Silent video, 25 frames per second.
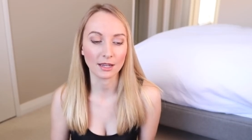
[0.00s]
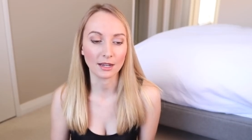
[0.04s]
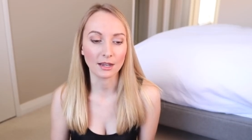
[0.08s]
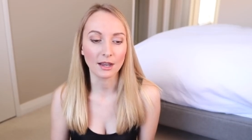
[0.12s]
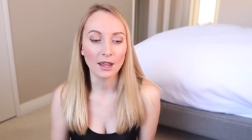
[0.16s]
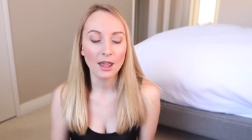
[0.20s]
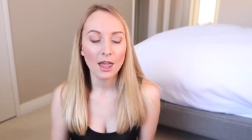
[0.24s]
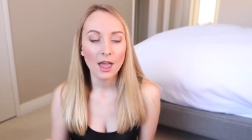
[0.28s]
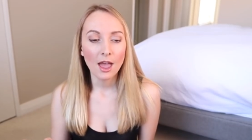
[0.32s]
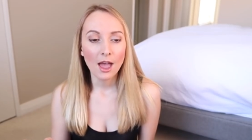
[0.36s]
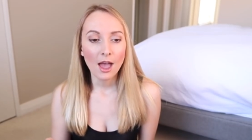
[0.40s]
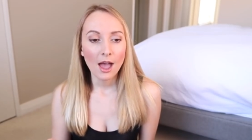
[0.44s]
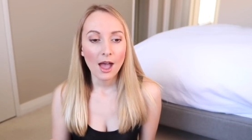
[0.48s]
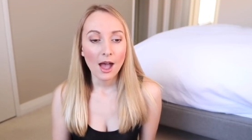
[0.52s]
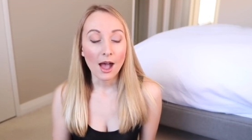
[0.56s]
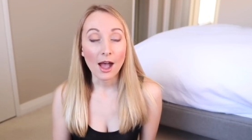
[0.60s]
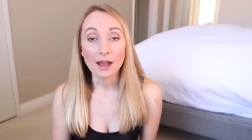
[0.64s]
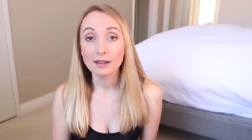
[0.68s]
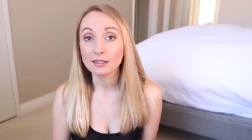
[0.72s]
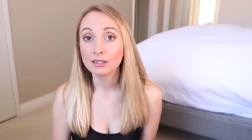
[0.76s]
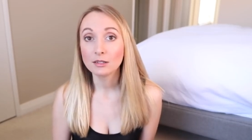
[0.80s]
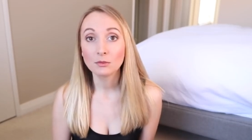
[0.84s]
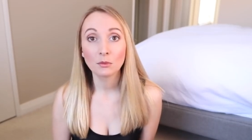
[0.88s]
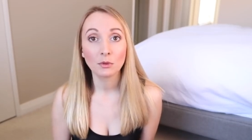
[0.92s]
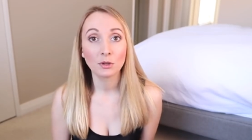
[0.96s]
And
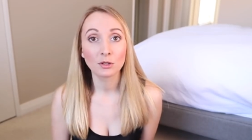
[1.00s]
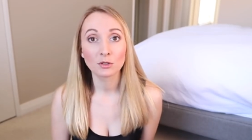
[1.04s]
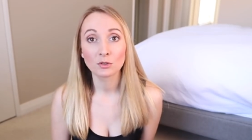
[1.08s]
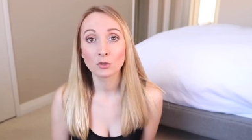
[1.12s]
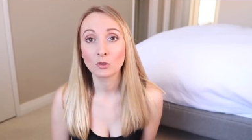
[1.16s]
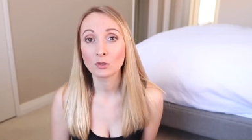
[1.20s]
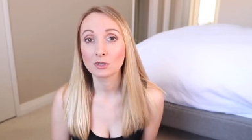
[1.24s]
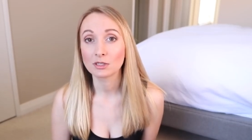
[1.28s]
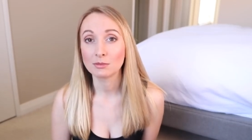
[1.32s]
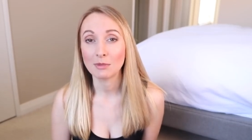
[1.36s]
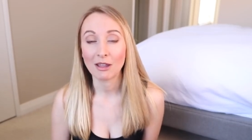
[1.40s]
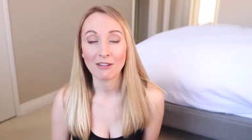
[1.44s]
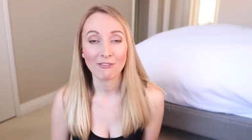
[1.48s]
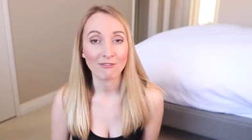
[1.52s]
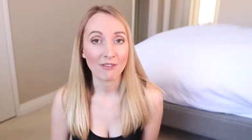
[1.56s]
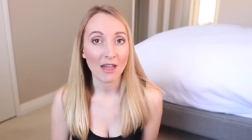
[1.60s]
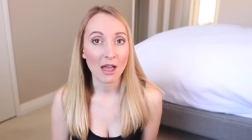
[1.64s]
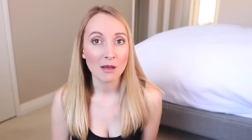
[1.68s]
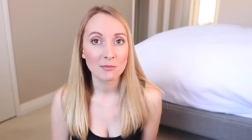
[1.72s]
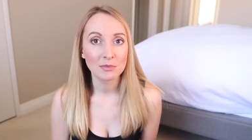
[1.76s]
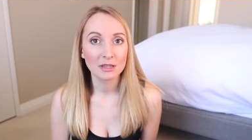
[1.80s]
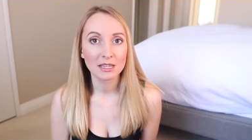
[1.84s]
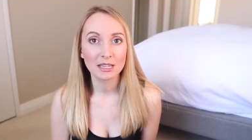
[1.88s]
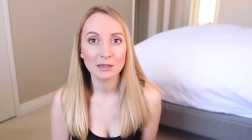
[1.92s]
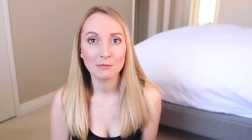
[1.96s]
I didn't want to talk to my
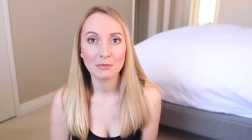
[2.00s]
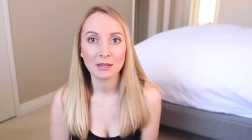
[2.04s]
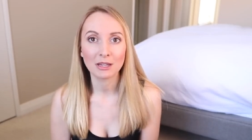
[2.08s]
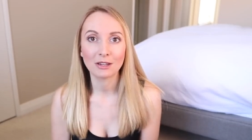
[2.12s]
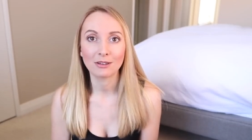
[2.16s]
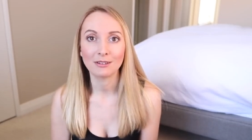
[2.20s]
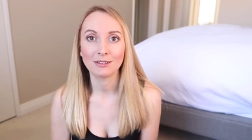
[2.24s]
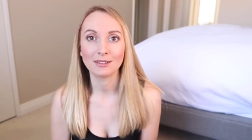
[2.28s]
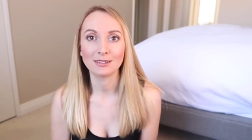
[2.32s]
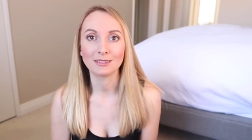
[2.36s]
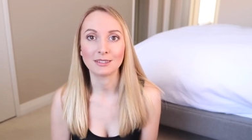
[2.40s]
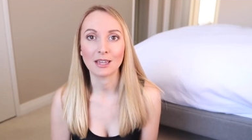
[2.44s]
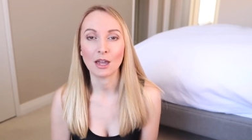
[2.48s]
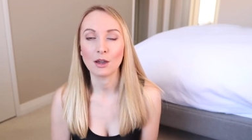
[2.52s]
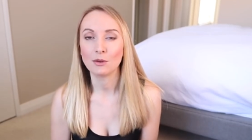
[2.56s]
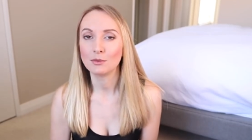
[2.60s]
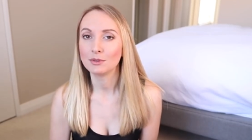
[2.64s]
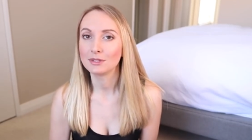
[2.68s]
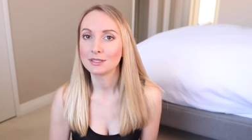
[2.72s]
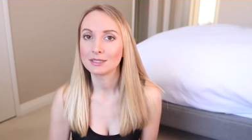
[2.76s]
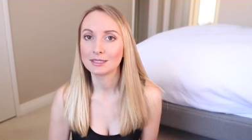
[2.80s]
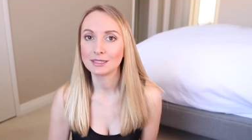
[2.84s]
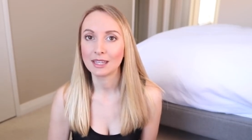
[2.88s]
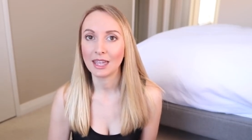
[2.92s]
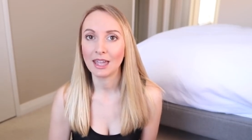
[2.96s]
family because I
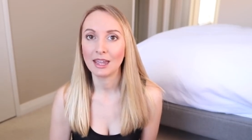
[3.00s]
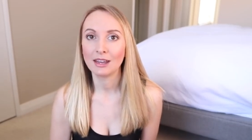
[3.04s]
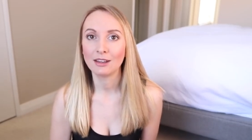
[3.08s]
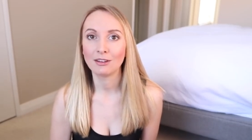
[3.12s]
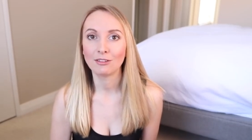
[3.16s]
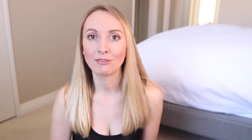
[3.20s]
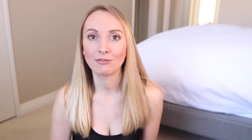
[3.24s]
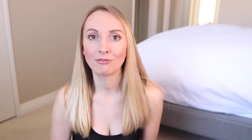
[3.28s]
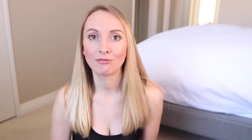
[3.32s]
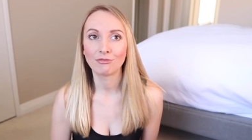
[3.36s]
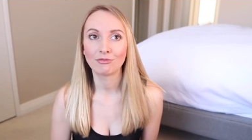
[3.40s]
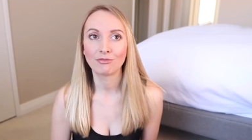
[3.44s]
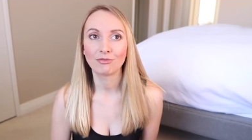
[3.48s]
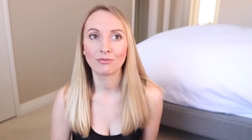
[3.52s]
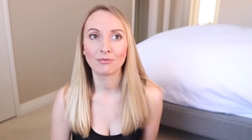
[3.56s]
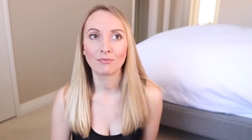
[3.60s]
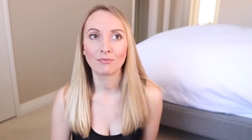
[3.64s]
was scared of